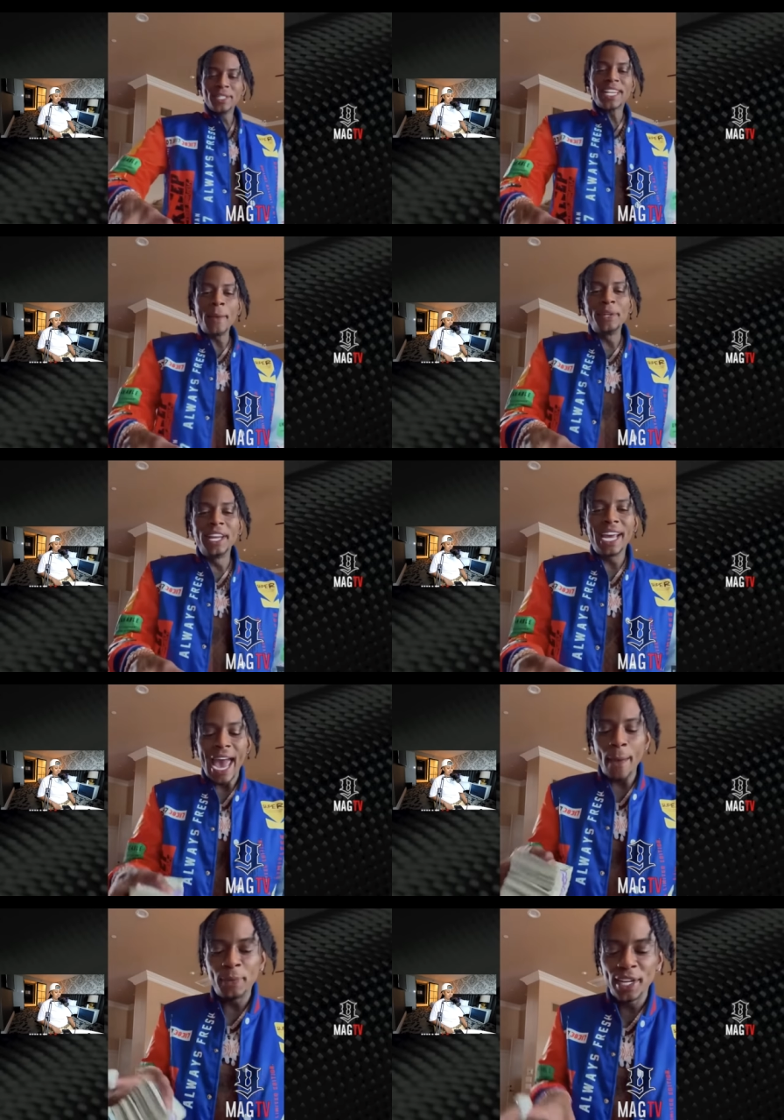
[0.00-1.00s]
What type of
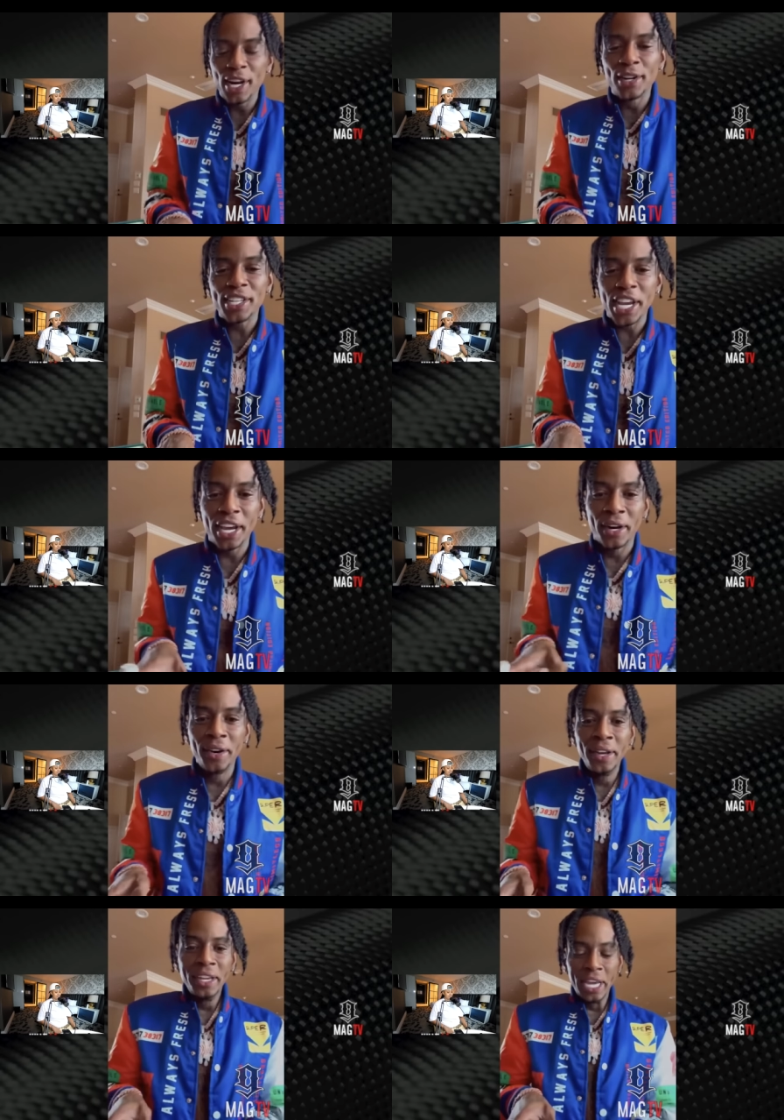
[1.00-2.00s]
nigga happy to go to
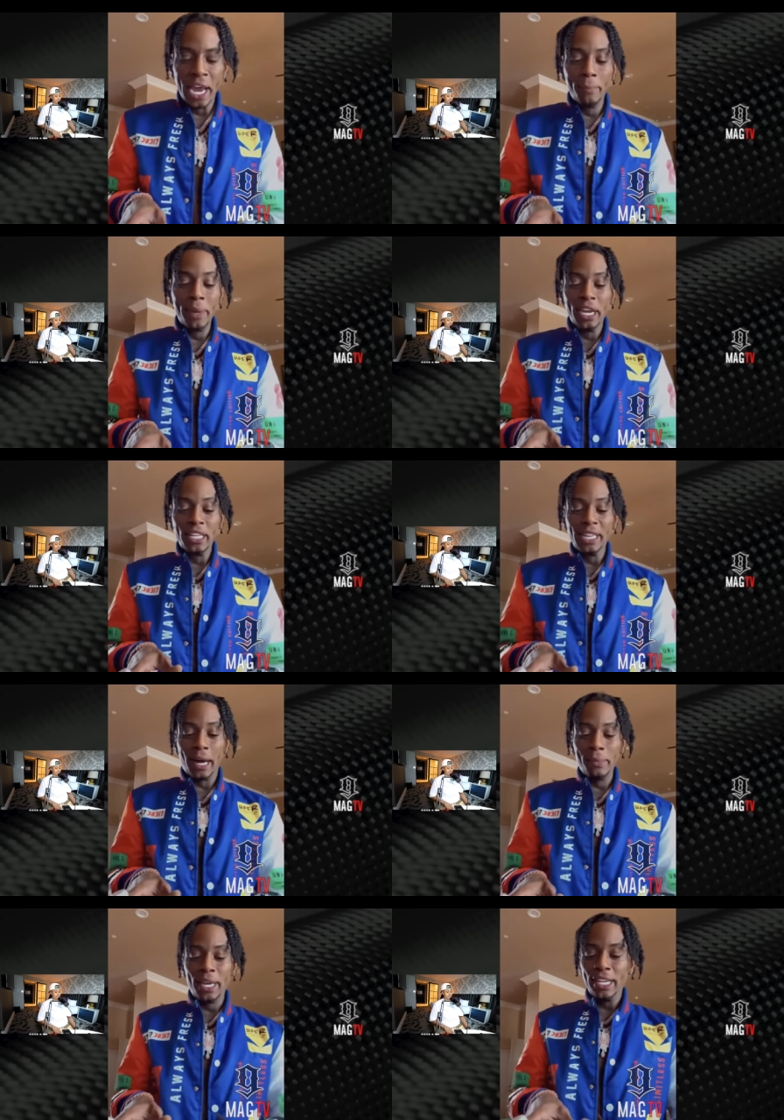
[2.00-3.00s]
jail? Yeah, I'm in
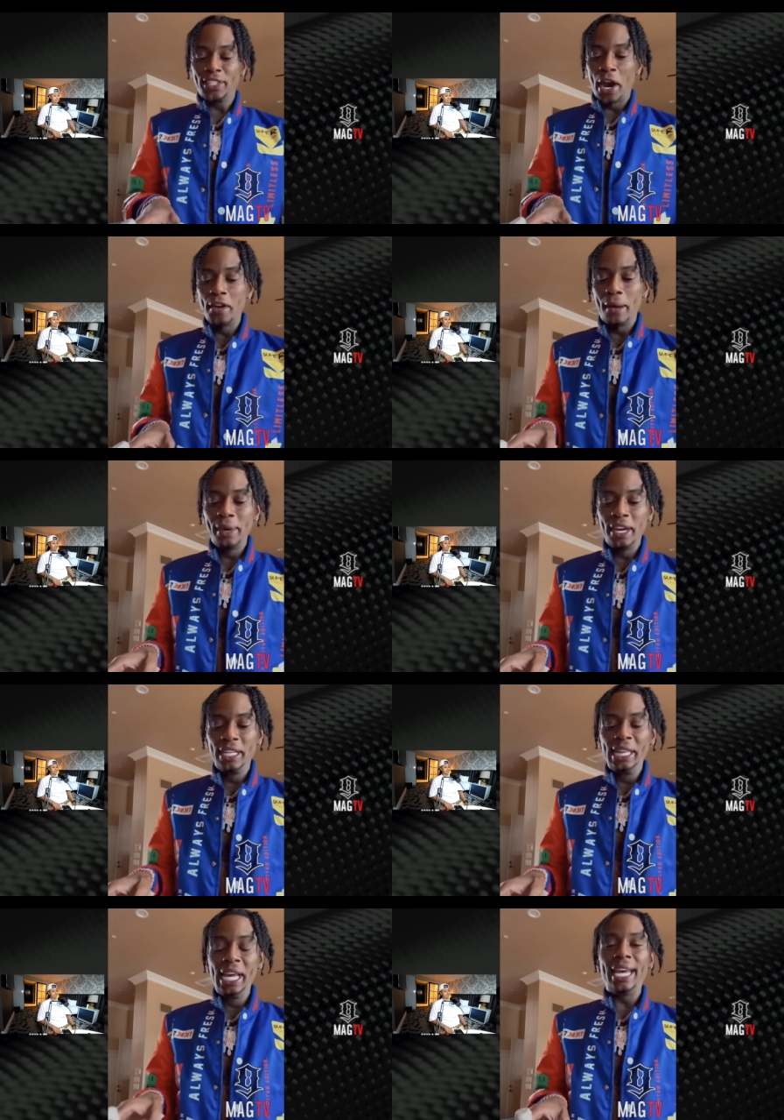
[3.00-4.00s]

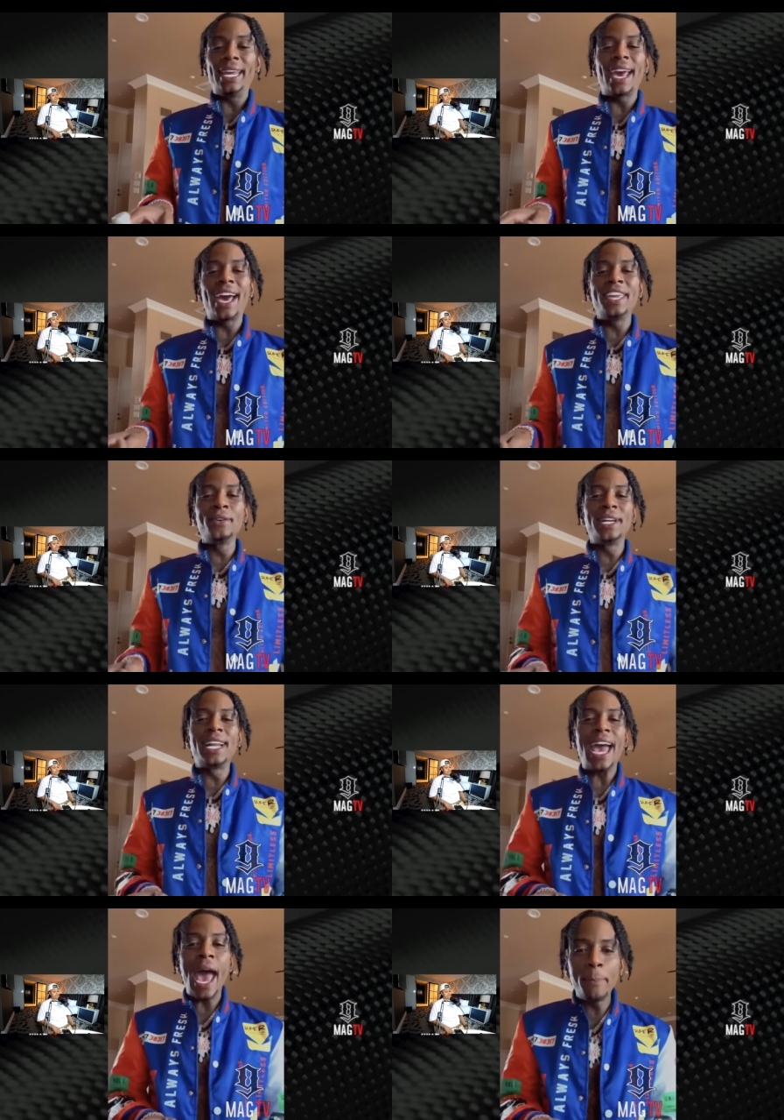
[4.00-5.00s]
here lit. Yeah, you
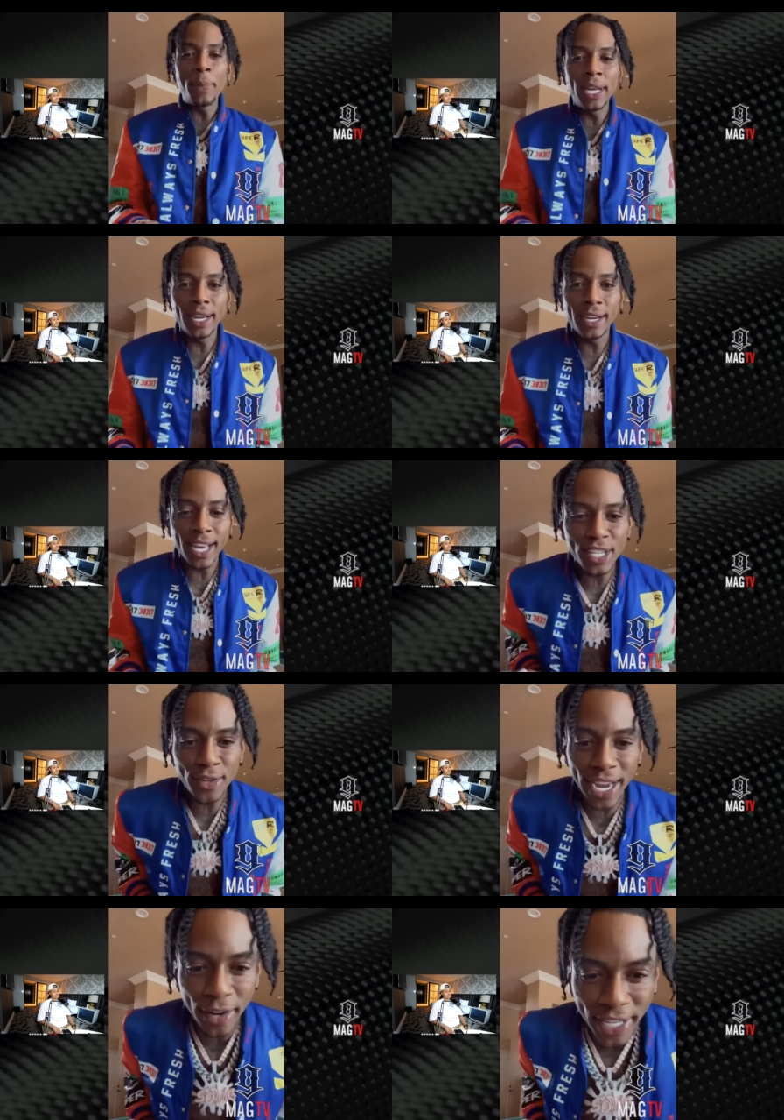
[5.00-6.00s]
in a happy nigga cause
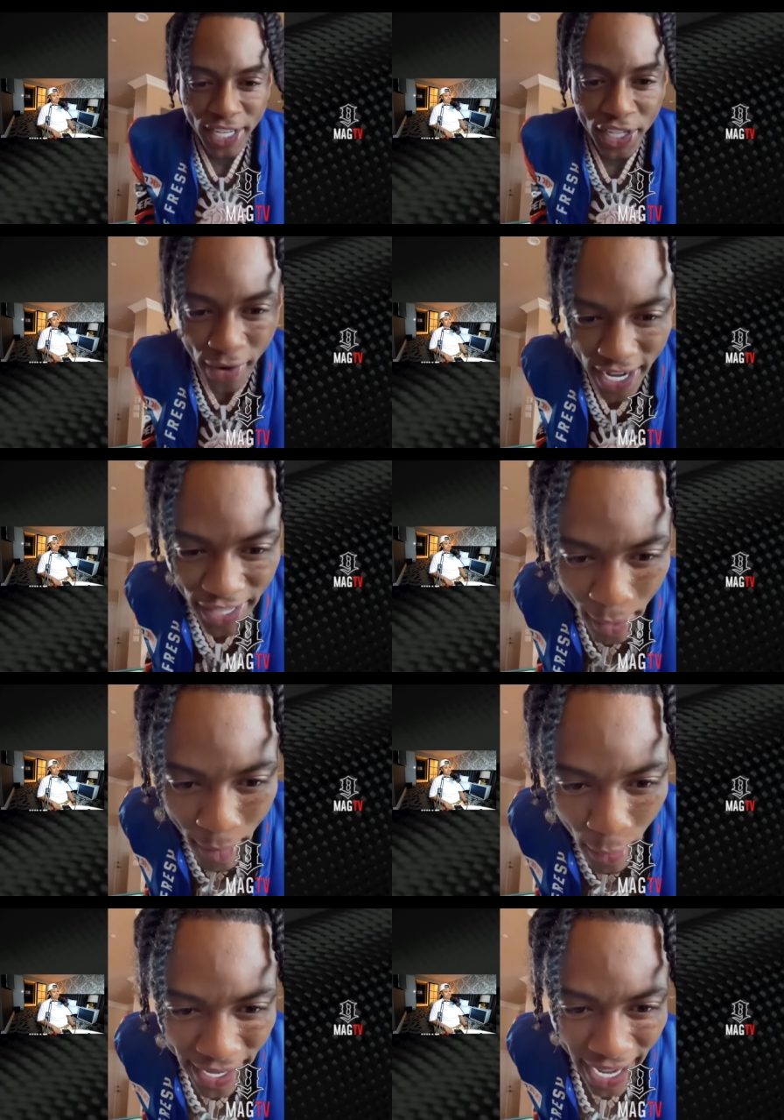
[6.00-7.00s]
you ain't on these streets no
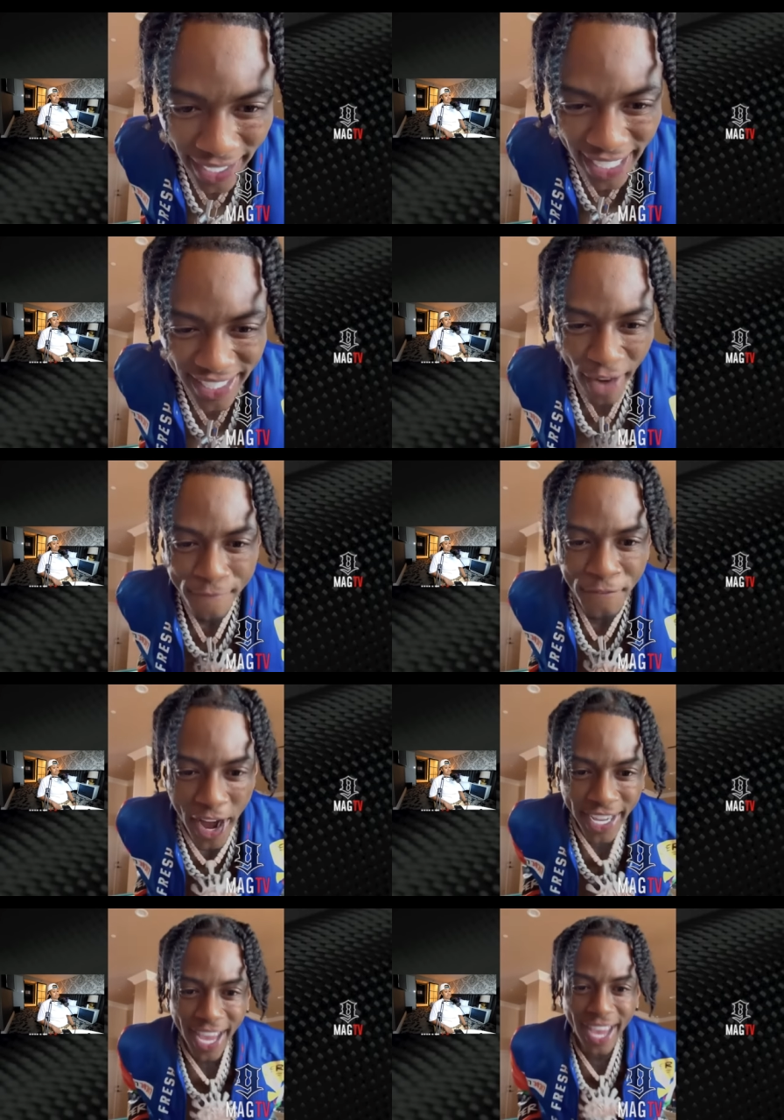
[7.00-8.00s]
more. We can't get to your
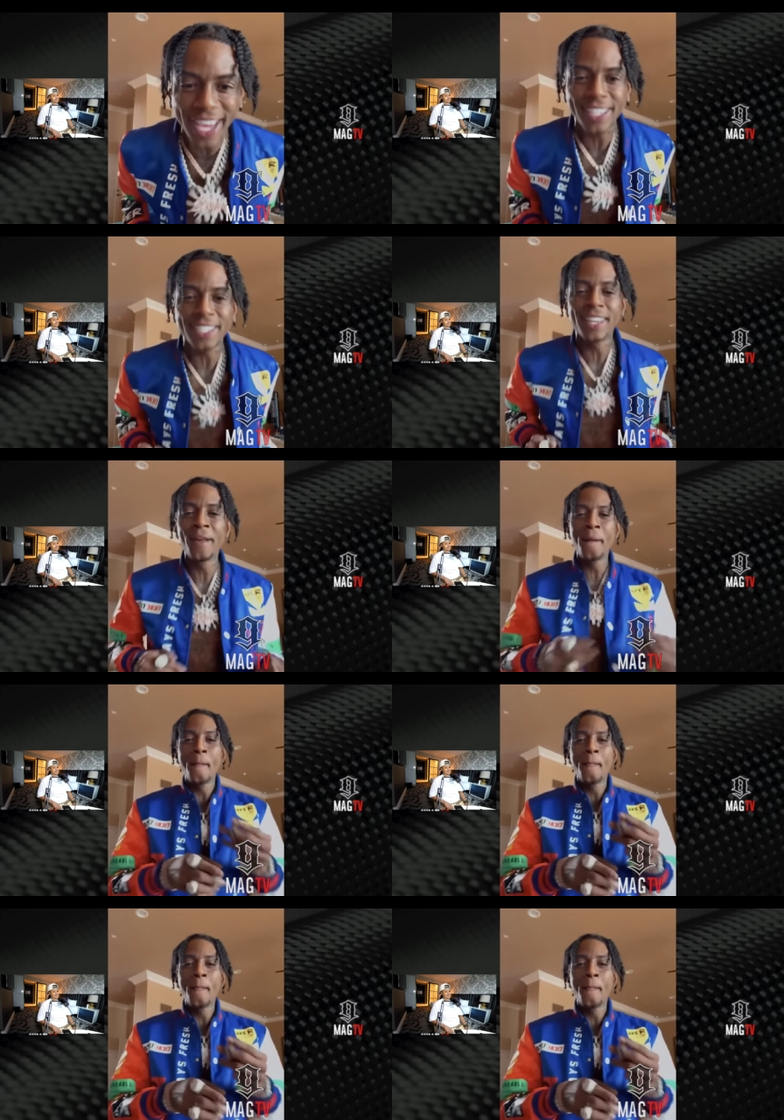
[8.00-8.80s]
ass.